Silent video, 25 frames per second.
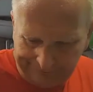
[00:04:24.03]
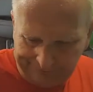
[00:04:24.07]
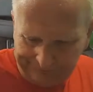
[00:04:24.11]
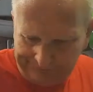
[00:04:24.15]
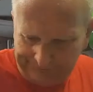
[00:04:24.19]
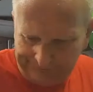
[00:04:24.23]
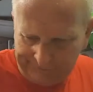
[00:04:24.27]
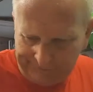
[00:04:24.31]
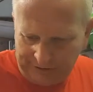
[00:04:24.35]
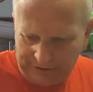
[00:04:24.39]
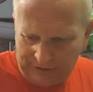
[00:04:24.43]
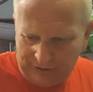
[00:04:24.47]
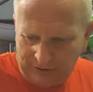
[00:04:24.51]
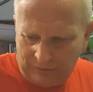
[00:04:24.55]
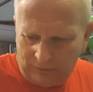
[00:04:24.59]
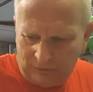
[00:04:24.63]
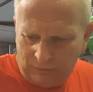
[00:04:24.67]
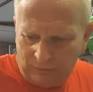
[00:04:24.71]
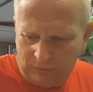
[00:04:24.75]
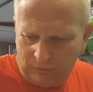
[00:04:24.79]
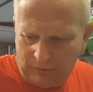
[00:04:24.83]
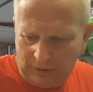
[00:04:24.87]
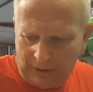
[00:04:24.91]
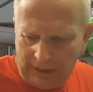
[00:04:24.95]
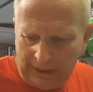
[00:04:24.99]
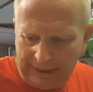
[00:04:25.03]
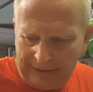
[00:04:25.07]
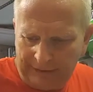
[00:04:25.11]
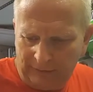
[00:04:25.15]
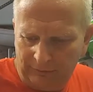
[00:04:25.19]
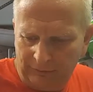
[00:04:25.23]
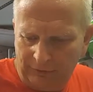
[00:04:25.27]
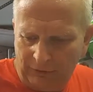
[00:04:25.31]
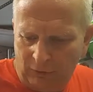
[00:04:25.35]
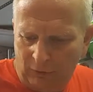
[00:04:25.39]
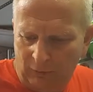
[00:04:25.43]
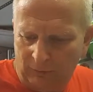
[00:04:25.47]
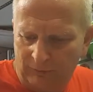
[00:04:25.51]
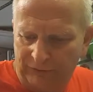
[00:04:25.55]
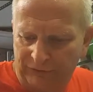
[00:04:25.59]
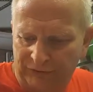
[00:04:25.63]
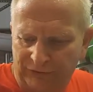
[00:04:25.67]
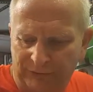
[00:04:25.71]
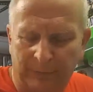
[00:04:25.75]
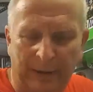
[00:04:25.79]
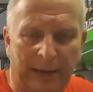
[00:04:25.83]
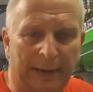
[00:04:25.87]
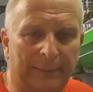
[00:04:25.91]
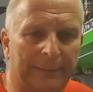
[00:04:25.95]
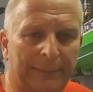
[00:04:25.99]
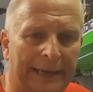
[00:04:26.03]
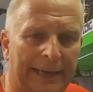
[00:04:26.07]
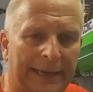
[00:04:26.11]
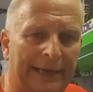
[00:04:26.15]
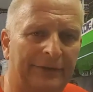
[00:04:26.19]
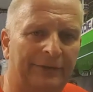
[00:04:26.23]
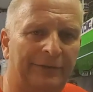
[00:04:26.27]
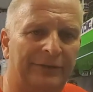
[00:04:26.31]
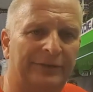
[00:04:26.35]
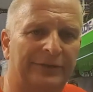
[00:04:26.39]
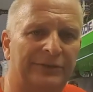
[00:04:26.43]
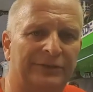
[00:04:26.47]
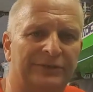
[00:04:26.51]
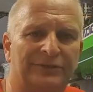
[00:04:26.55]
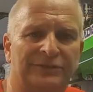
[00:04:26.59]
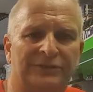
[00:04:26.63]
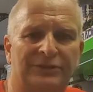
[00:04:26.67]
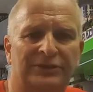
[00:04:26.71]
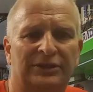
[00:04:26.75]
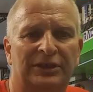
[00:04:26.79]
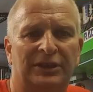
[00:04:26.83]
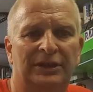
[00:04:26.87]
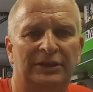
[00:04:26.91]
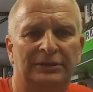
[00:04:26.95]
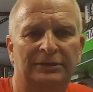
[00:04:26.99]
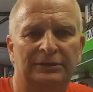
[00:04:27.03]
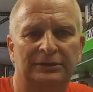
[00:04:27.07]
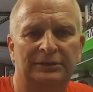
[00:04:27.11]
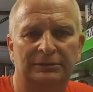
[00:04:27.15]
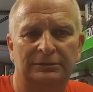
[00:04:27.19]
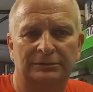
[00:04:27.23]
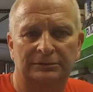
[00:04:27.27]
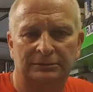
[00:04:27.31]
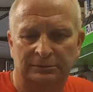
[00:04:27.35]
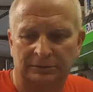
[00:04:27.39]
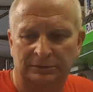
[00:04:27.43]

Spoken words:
You know, I don't know if it's my batteries getting